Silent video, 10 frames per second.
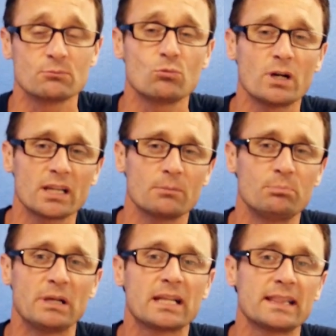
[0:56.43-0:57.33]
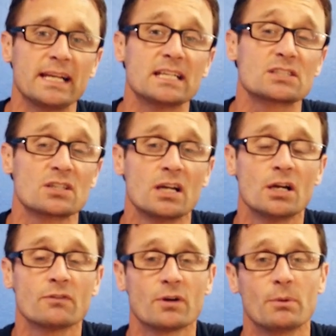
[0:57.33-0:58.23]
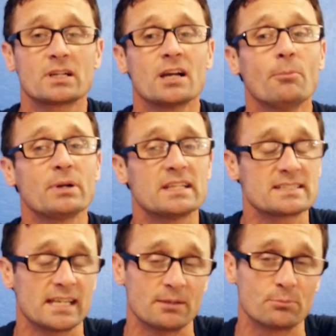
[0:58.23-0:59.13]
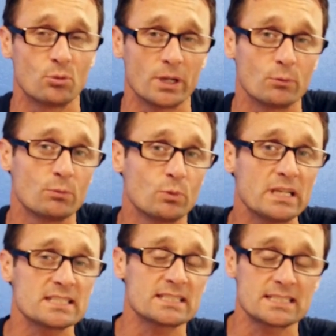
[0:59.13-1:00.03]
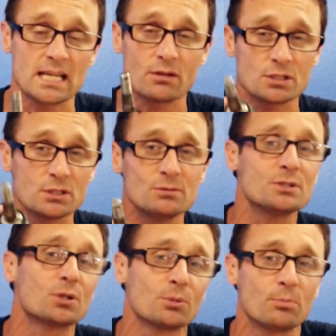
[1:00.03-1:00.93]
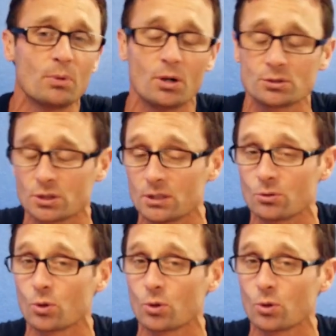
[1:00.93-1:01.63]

And one of the big things from a company standpoint when we sell you your ball joint